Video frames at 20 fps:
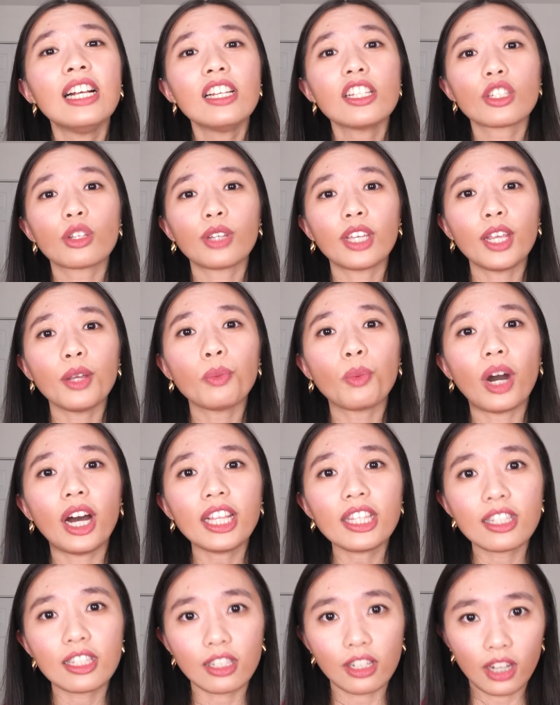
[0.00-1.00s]
So he
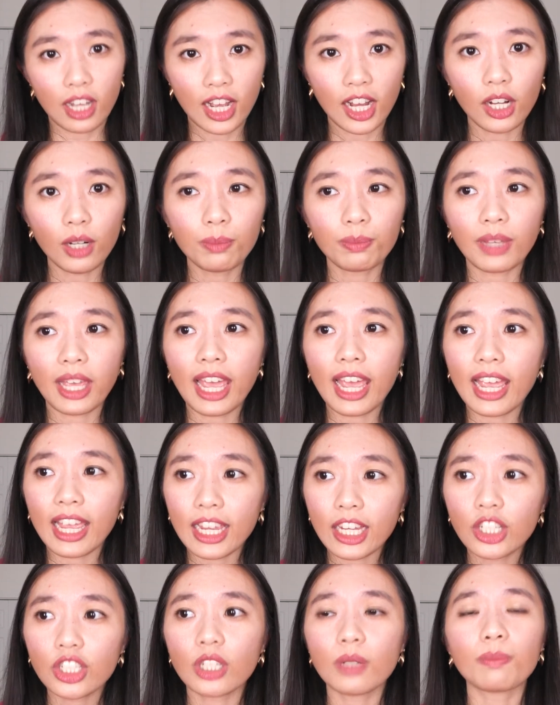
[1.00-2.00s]
wants to help
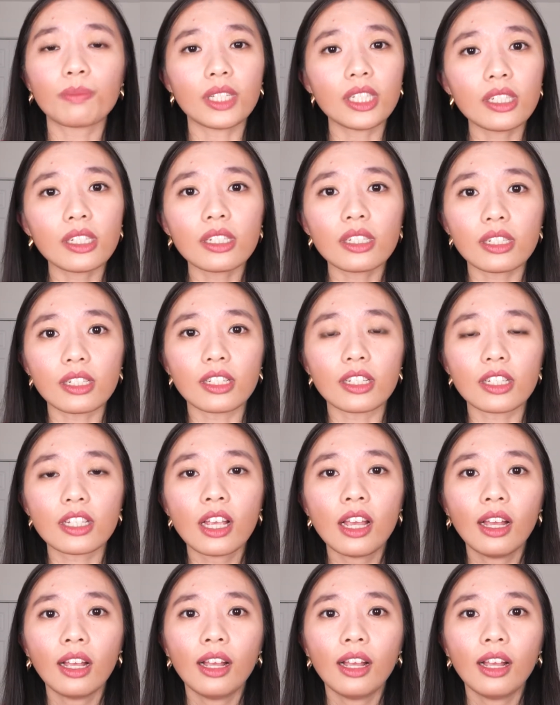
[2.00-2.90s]
Asian businesses